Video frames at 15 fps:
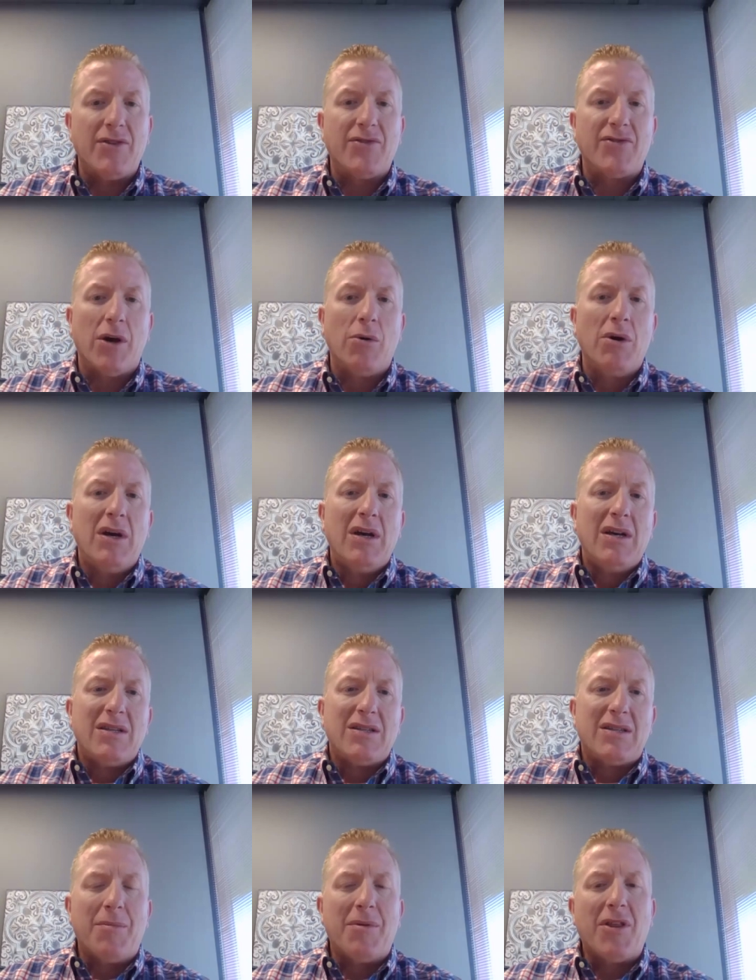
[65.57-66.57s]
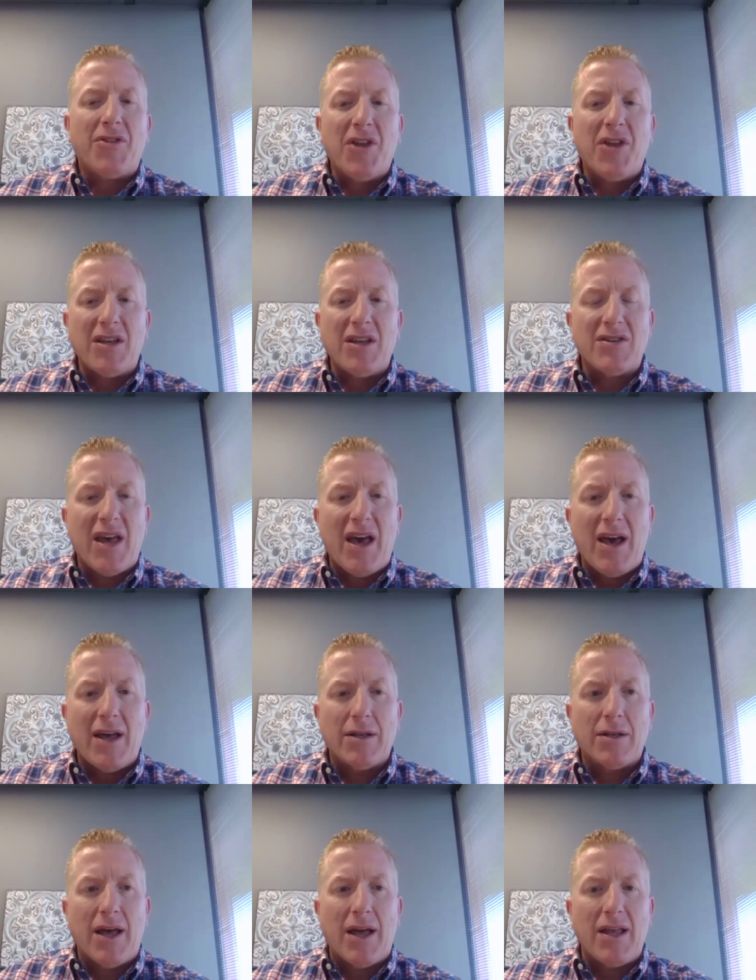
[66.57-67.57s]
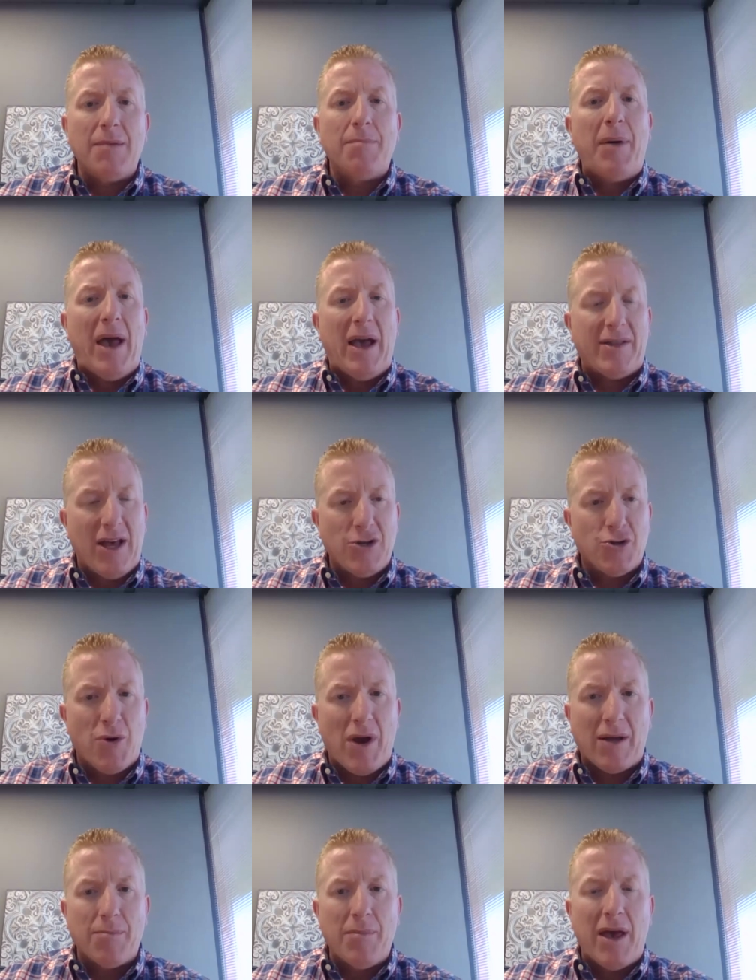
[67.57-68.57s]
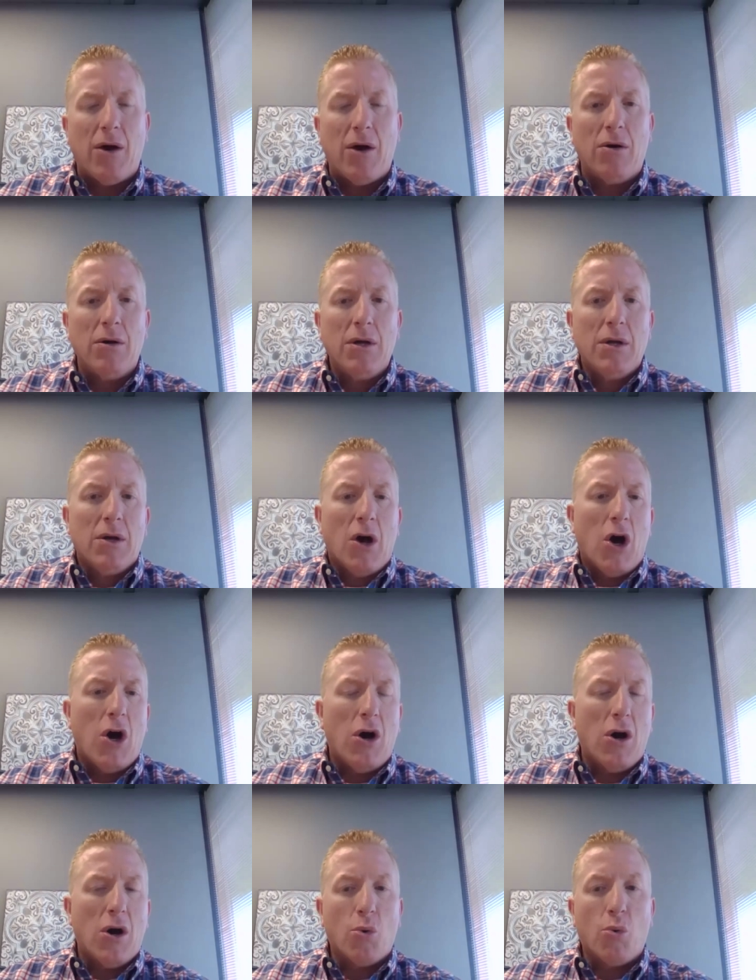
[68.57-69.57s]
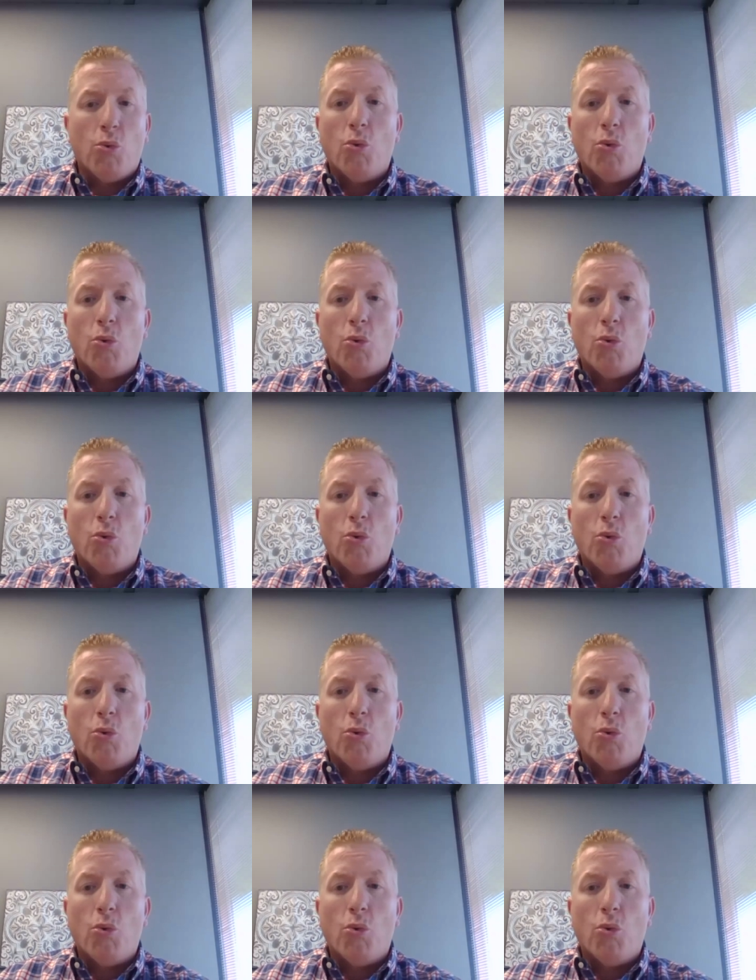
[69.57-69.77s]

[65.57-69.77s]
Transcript: And so some of the things that impact that direct mail are,